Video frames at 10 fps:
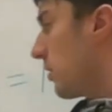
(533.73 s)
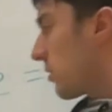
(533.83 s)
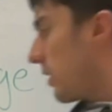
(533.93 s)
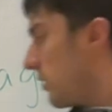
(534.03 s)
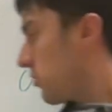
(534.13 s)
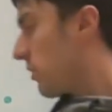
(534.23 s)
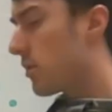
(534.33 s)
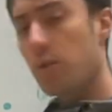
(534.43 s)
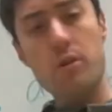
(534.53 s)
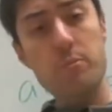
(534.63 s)
Okay, so
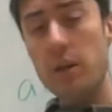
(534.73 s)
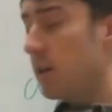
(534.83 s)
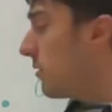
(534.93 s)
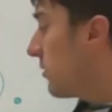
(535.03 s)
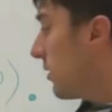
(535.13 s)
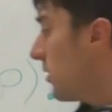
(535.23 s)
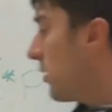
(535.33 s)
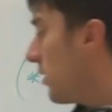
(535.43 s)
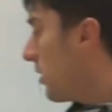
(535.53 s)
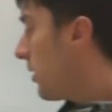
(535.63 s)
I go to P.
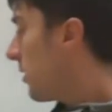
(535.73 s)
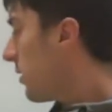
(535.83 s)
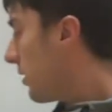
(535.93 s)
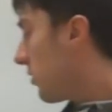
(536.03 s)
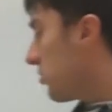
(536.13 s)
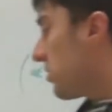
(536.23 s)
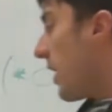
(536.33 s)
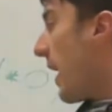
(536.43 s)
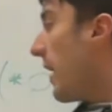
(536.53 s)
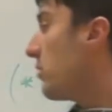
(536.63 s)
Here's
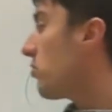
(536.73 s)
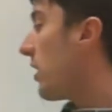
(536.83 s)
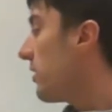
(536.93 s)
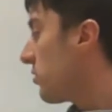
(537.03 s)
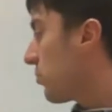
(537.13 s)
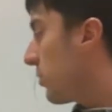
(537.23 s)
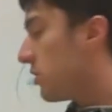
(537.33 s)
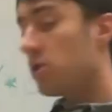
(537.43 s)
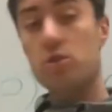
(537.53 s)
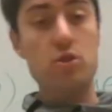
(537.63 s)
the address
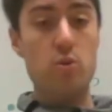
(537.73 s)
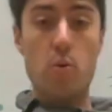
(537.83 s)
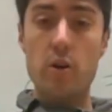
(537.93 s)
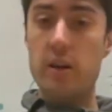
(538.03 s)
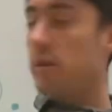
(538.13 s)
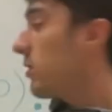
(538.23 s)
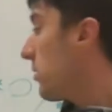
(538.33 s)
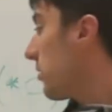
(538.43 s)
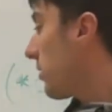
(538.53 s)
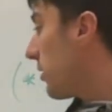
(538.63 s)
which is stored in
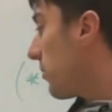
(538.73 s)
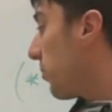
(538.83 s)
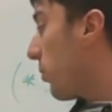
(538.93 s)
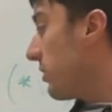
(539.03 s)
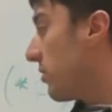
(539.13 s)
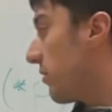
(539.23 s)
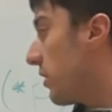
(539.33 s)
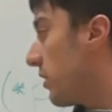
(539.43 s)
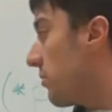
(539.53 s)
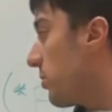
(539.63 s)
the pointer
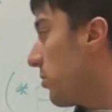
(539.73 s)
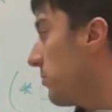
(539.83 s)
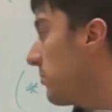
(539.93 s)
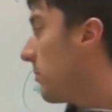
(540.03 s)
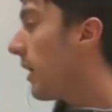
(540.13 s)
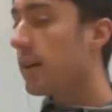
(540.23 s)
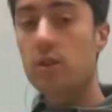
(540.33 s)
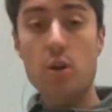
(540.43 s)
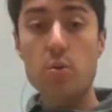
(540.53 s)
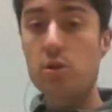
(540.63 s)
variable. I
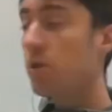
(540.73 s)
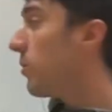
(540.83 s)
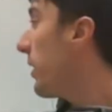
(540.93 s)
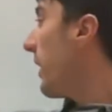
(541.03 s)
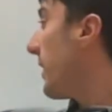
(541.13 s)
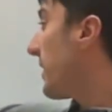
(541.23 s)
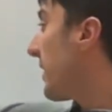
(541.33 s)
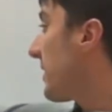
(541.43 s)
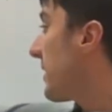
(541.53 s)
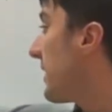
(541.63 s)
go to it and
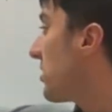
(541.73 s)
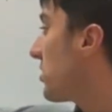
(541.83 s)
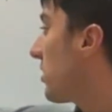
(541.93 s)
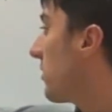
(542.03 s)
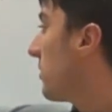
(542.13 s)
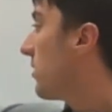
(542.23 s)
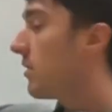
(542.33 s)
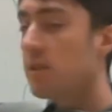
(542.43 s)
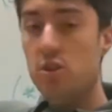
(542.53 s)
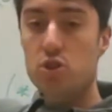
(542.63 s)
get this
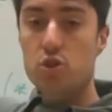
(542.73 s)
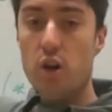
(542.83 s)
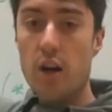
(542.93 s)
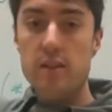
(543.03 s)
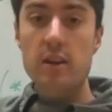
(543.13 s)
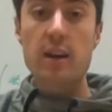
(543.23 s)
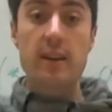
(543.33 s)
struct.